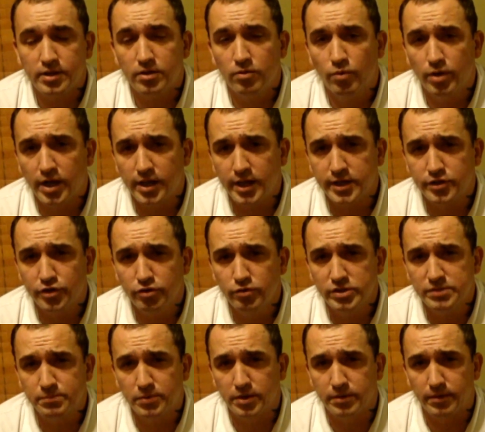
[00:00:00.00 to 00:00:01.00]
What I like to do
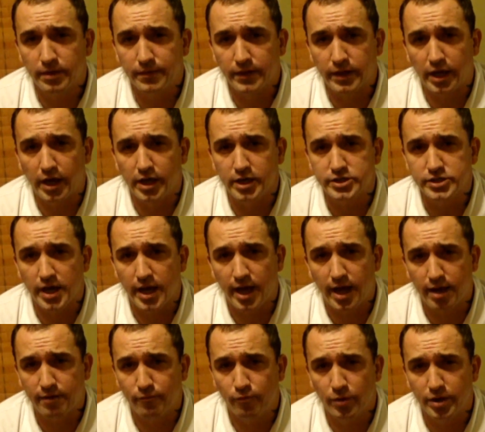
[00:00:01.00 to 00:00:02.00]
is put the cage
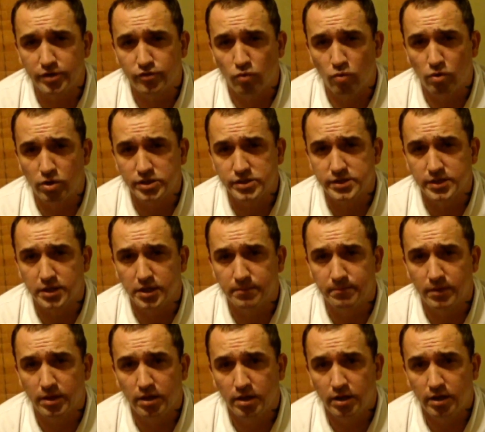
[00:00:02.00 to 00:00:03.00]
halfway towards the
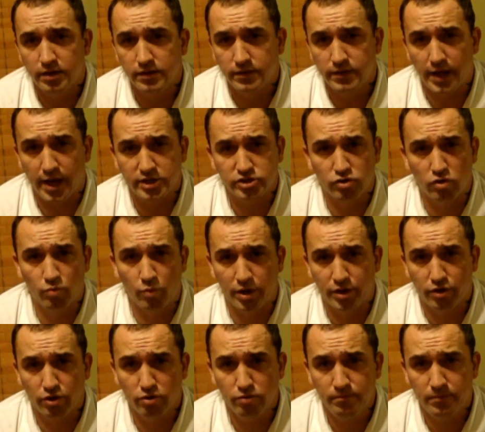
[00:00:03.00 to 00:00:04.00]
actual
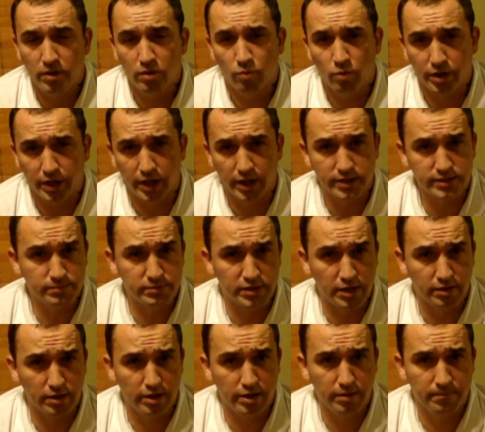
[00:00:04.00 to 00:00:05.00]
window where he can get some
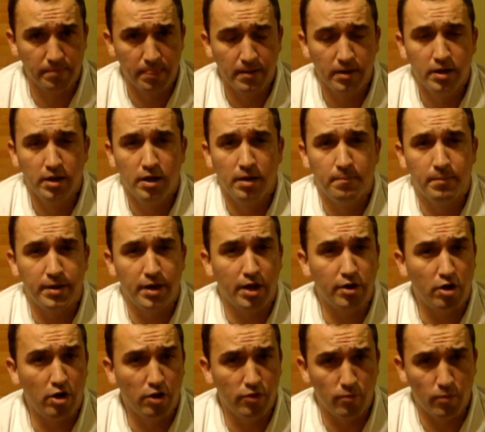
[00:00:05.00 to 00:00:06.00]
sunlight, but
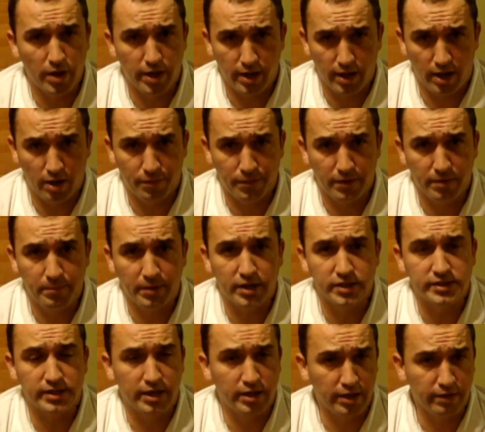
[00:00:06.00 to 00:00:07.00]
not all the way out there
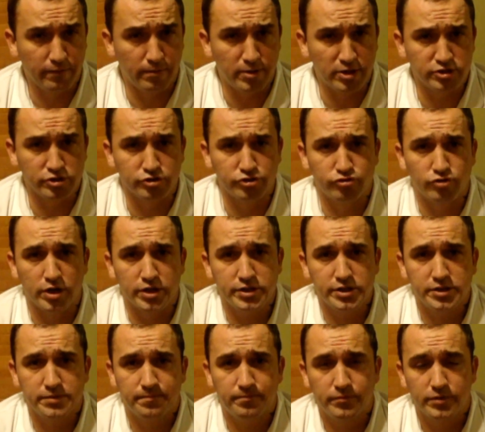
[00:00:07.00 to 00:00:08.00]
because it can give him also
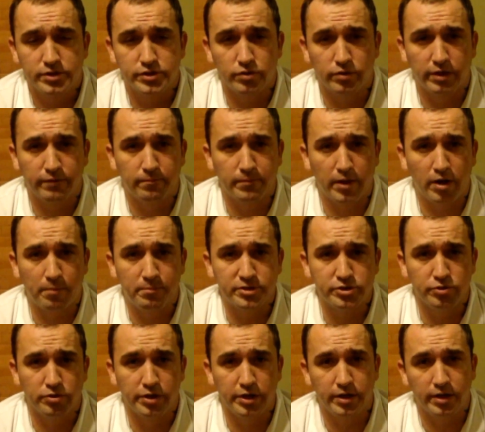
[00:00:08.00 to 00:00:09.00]
stress. So give him that
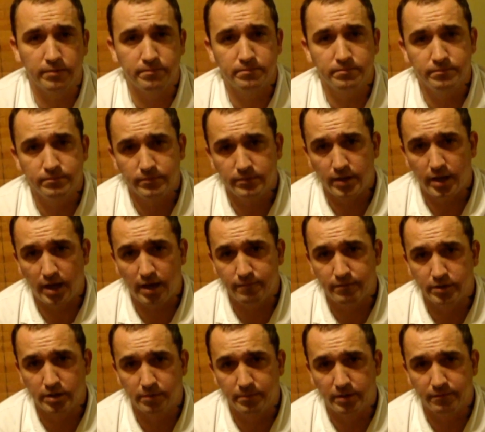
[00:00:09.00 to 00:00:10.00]
opportunity to have a
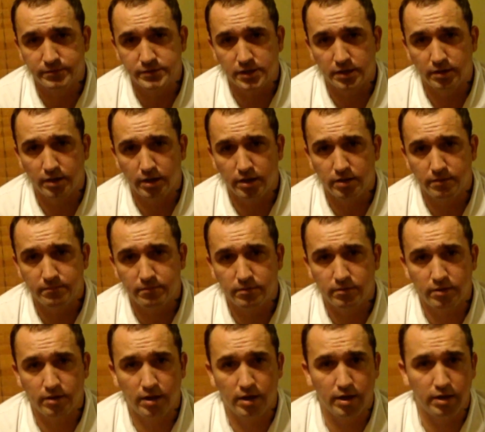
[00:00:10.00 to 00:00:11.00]
little bit of sunlight
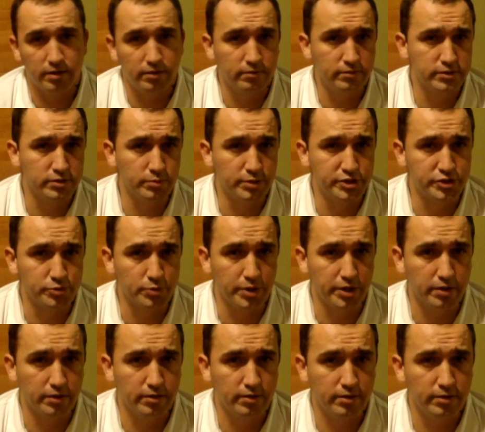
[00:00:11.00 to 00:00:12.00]
and to
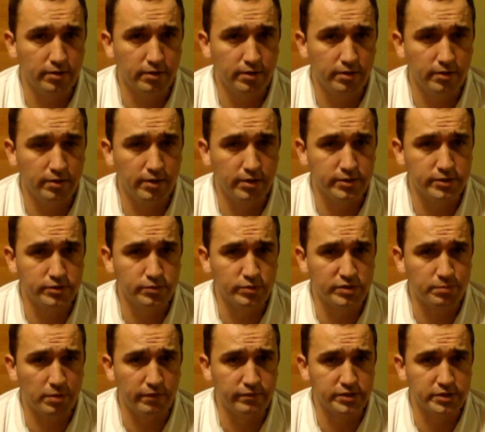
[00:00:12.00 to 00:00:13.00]
retreat to his
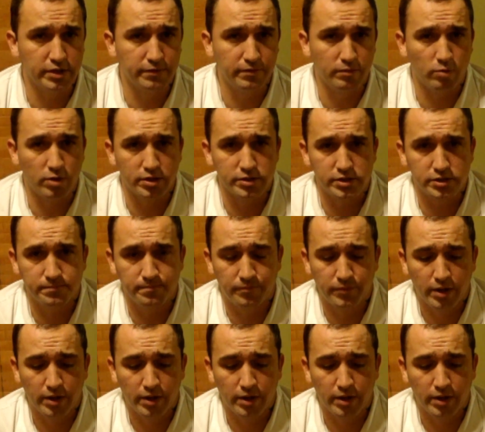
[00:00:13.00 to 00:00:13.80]
privacy if he wants.